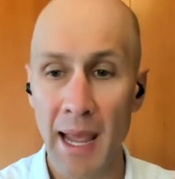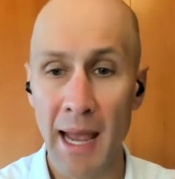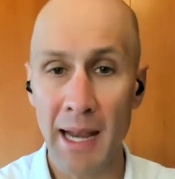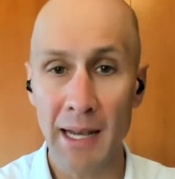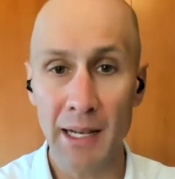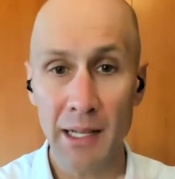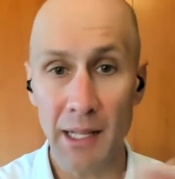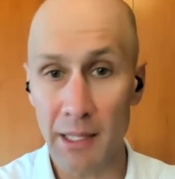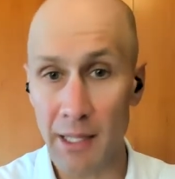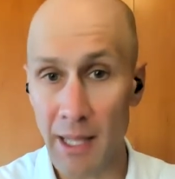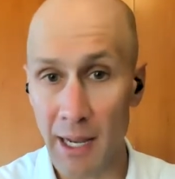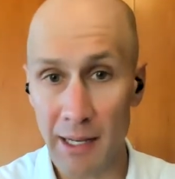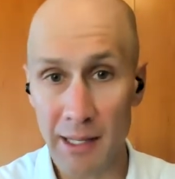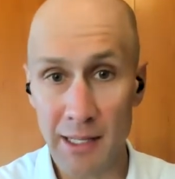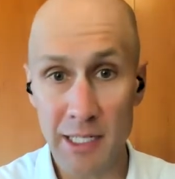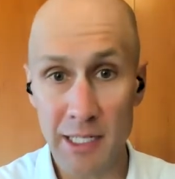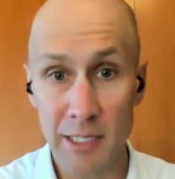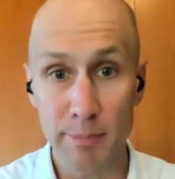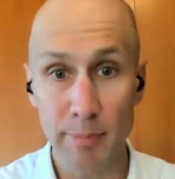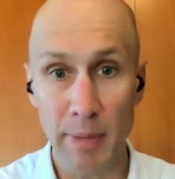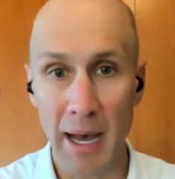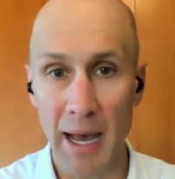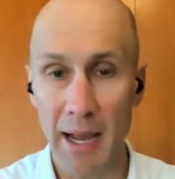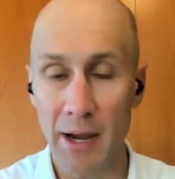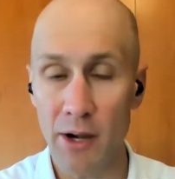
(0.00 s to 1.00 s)
And a lot of
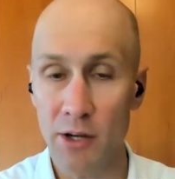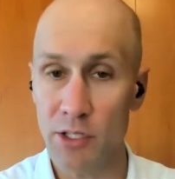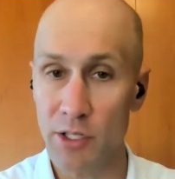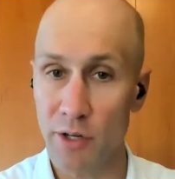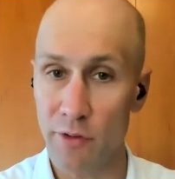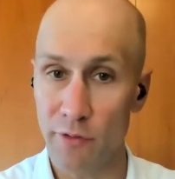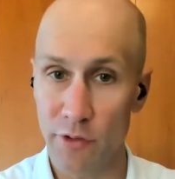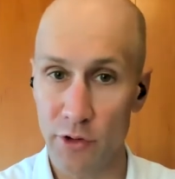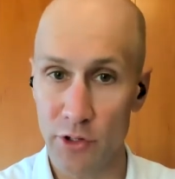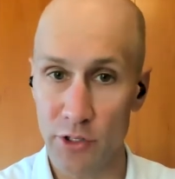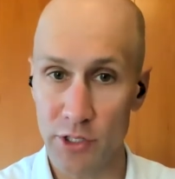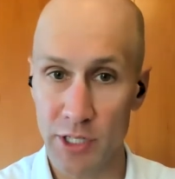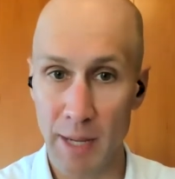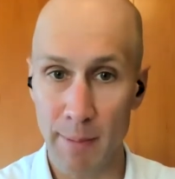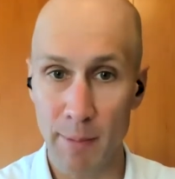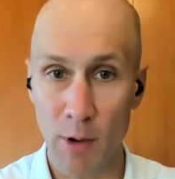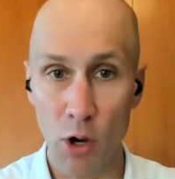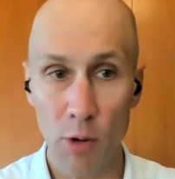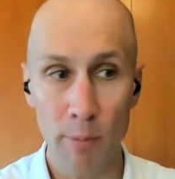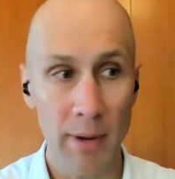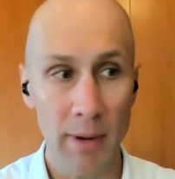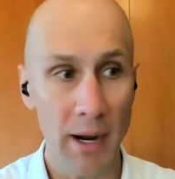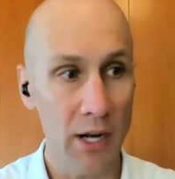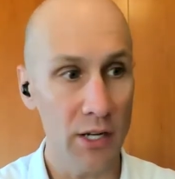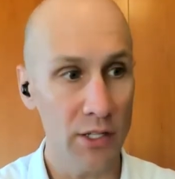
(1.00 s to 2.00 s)
these buyers are first time
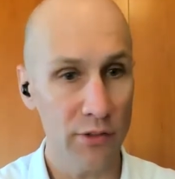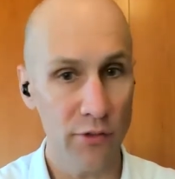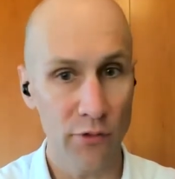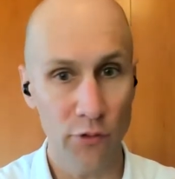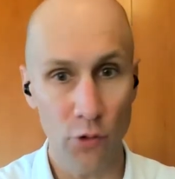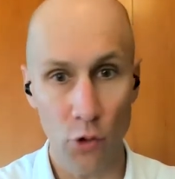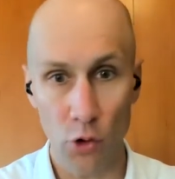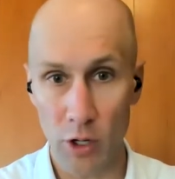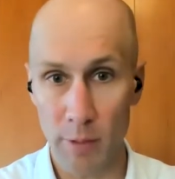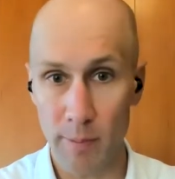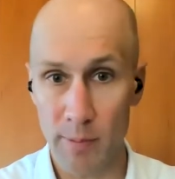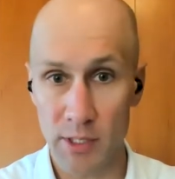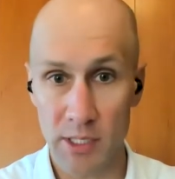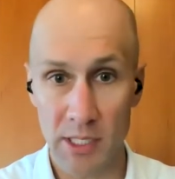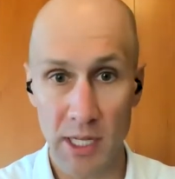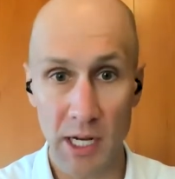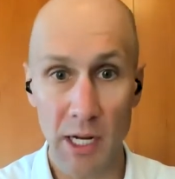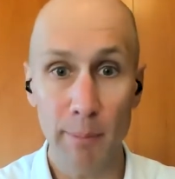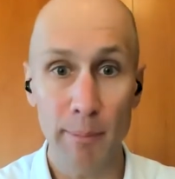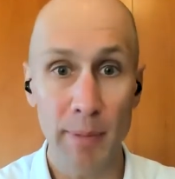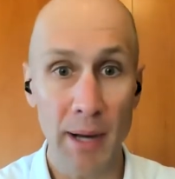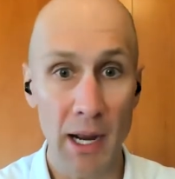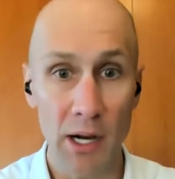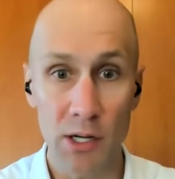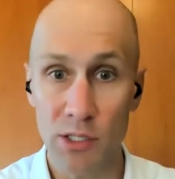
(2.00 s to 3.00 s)
home buyers. 40%
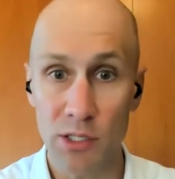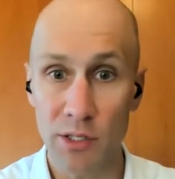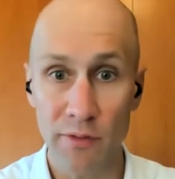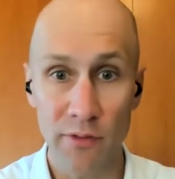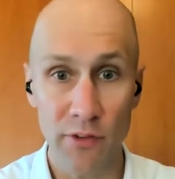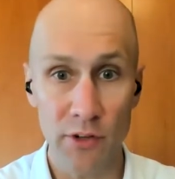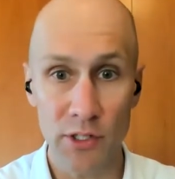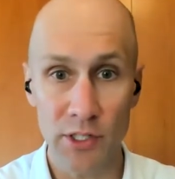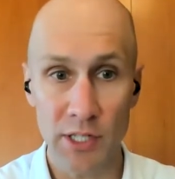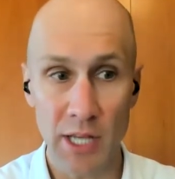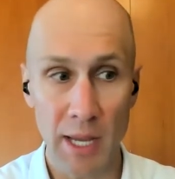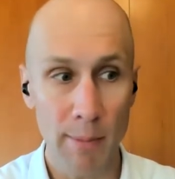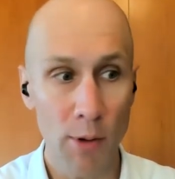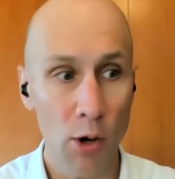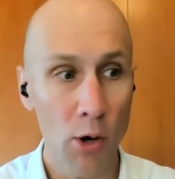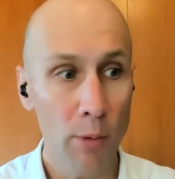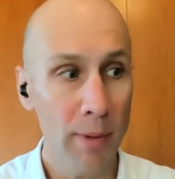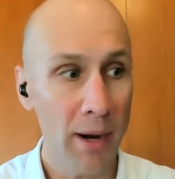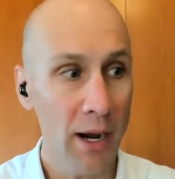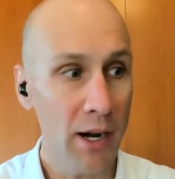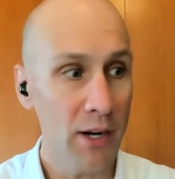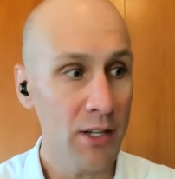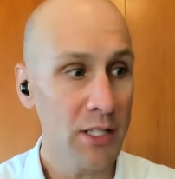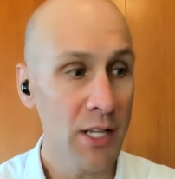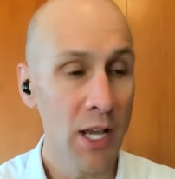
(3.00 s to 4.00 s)
of buyers are first time home
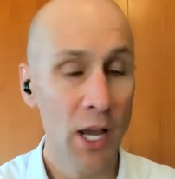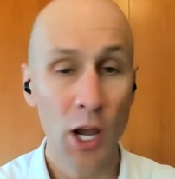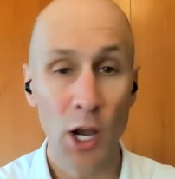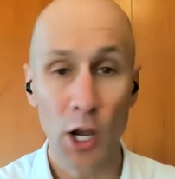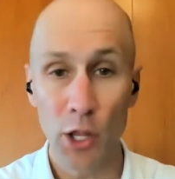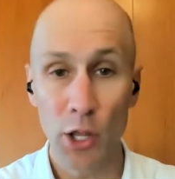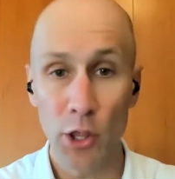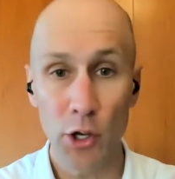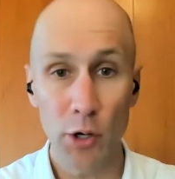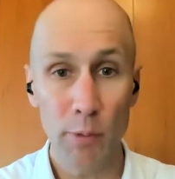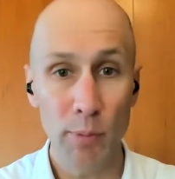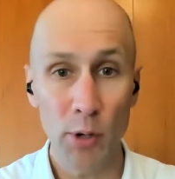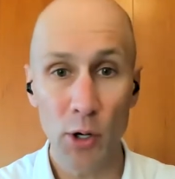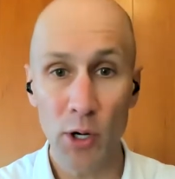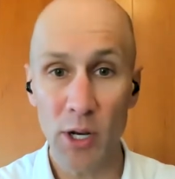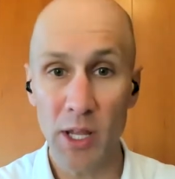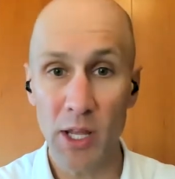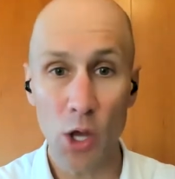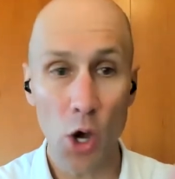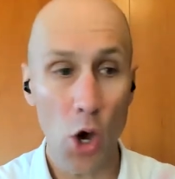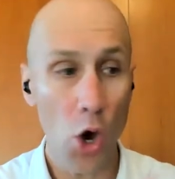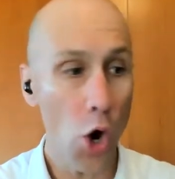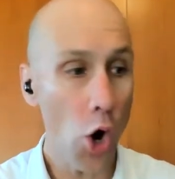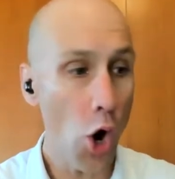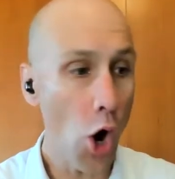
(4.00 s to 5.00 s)
buyers. They're
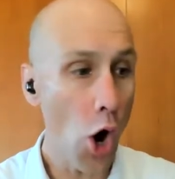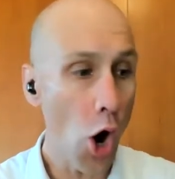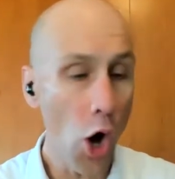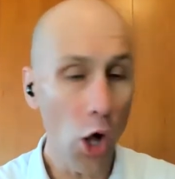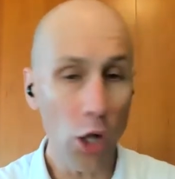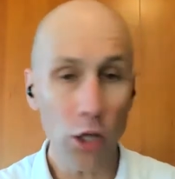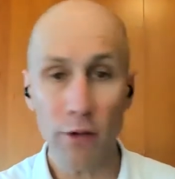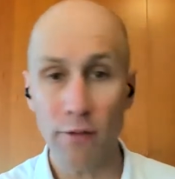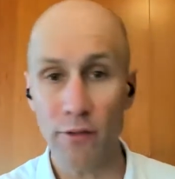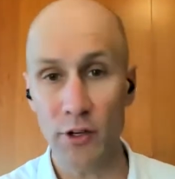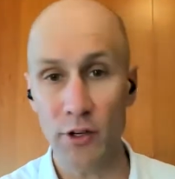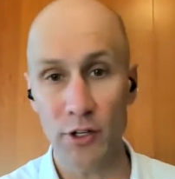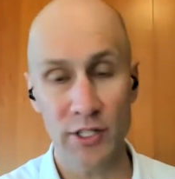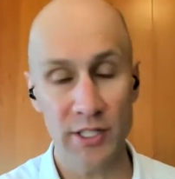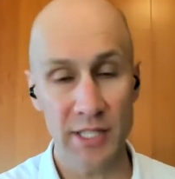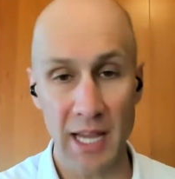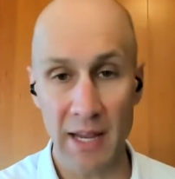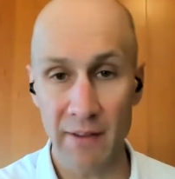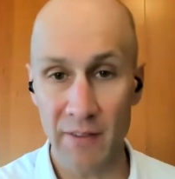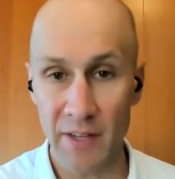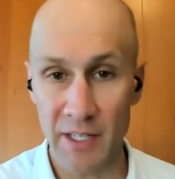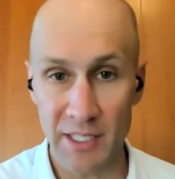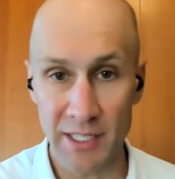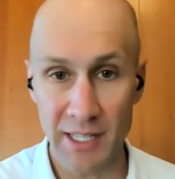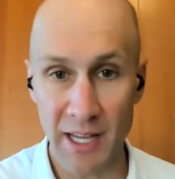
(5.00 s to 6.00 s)
putting all of their
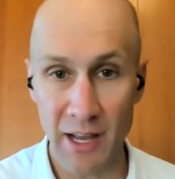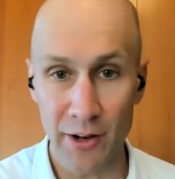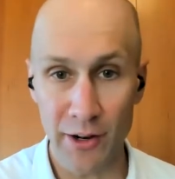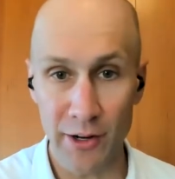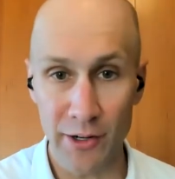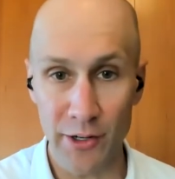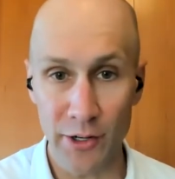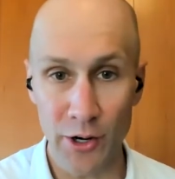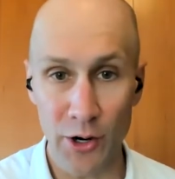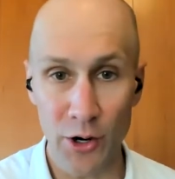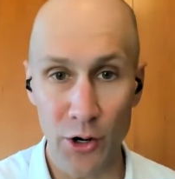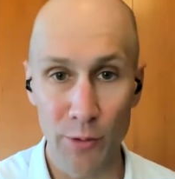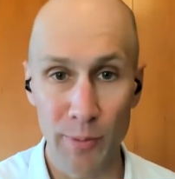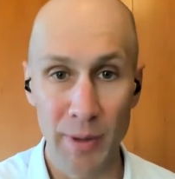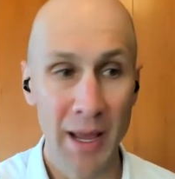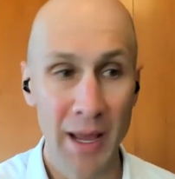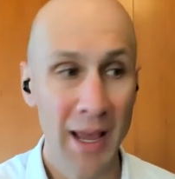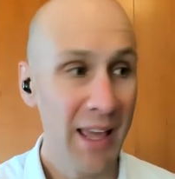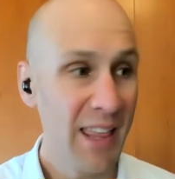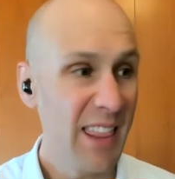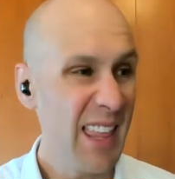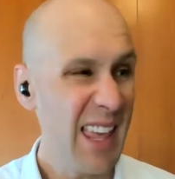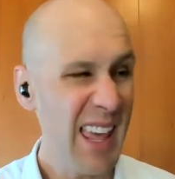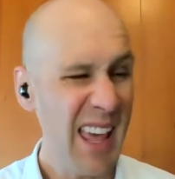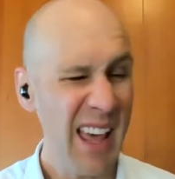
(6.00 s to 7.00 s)
savings down on your home.
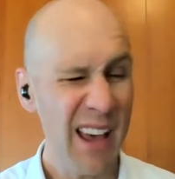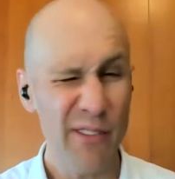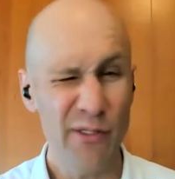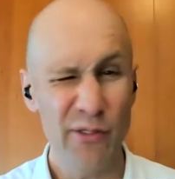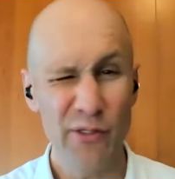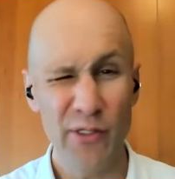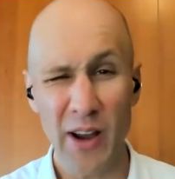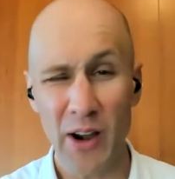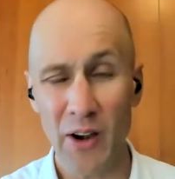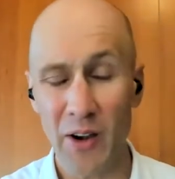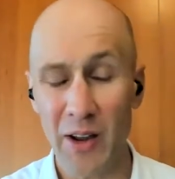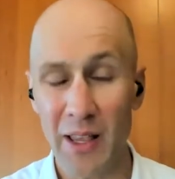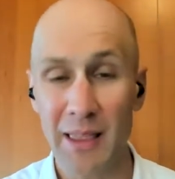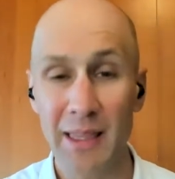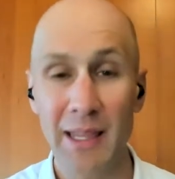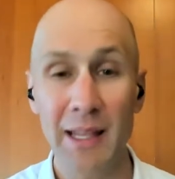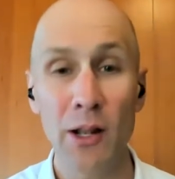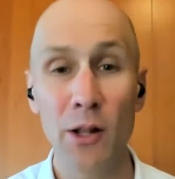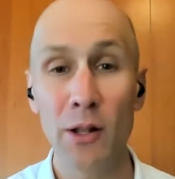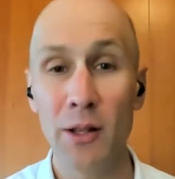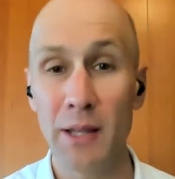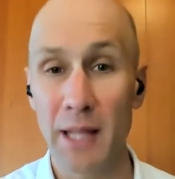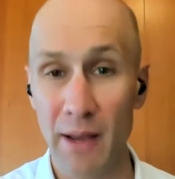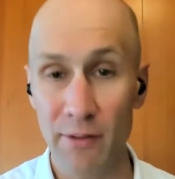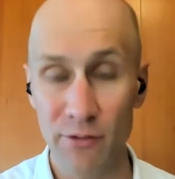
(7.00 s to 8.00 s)
They have very
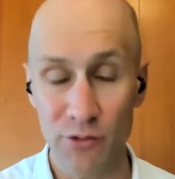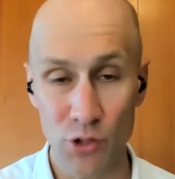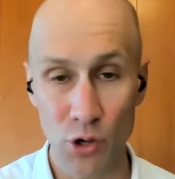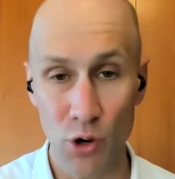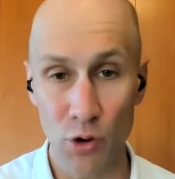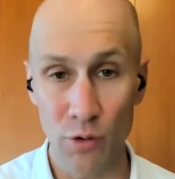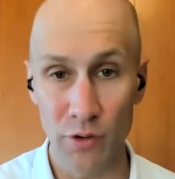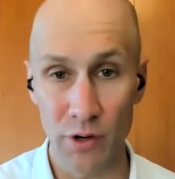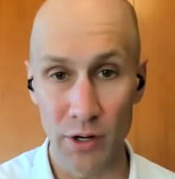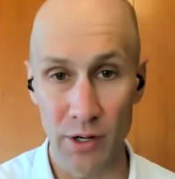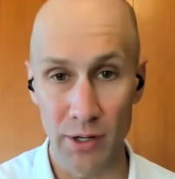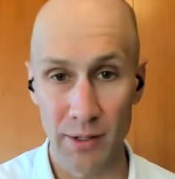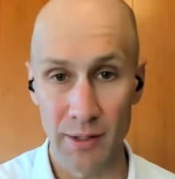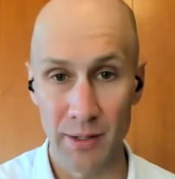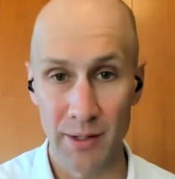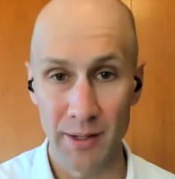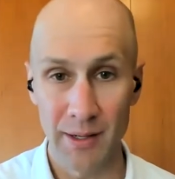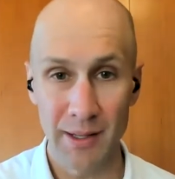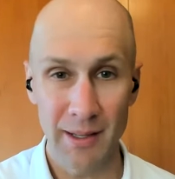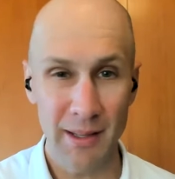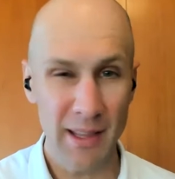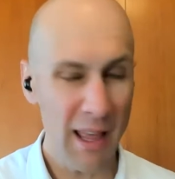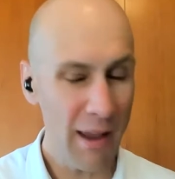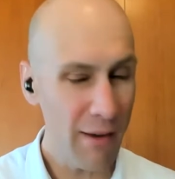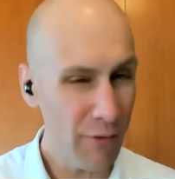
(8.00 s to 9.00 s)
little left over.
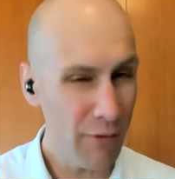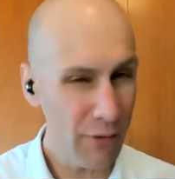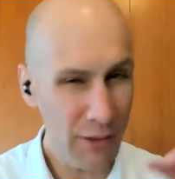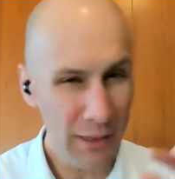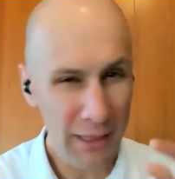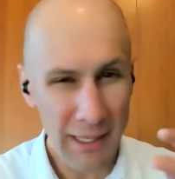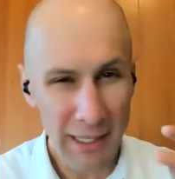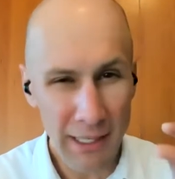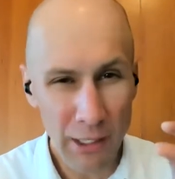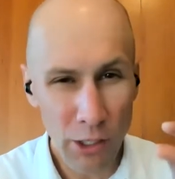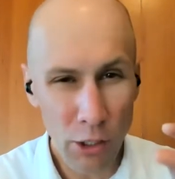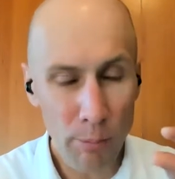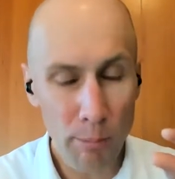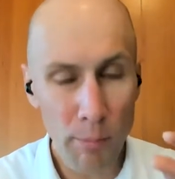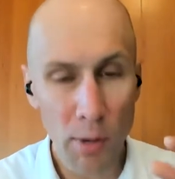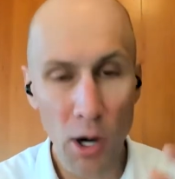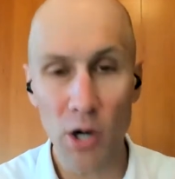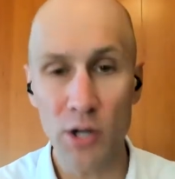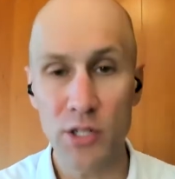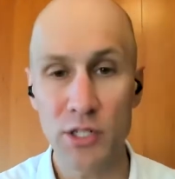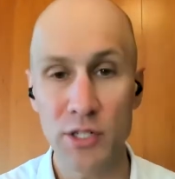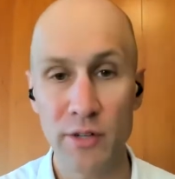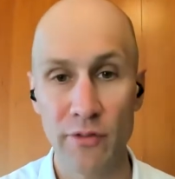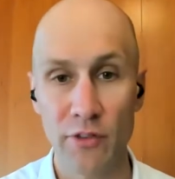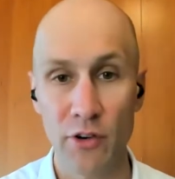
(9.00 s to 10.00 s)
They have little
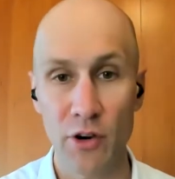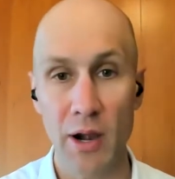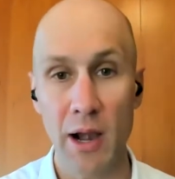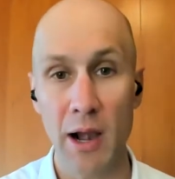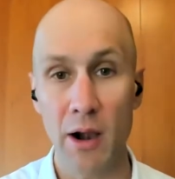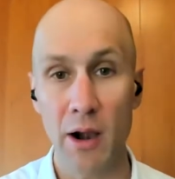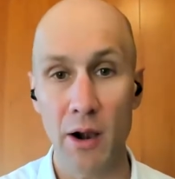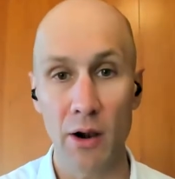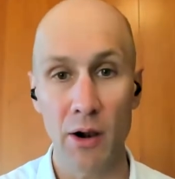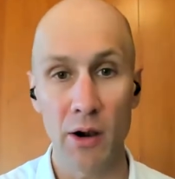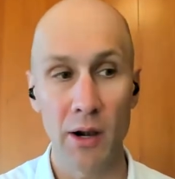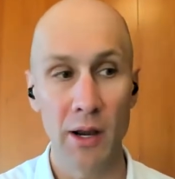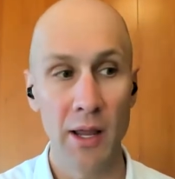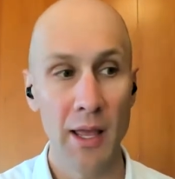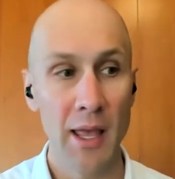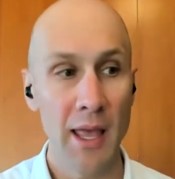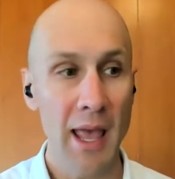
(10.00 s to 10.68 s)
margin for error.